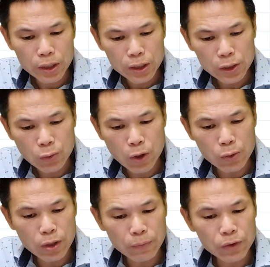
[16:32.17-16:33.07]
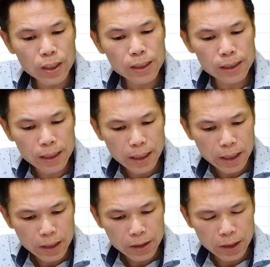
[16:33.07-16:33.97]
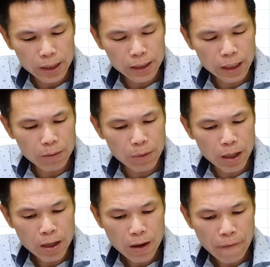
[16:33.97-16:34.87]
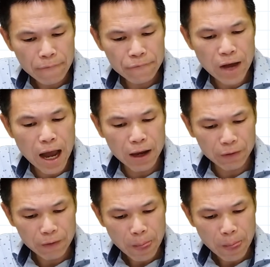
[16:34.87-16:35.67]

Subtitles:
Square root of this, so this give me 5.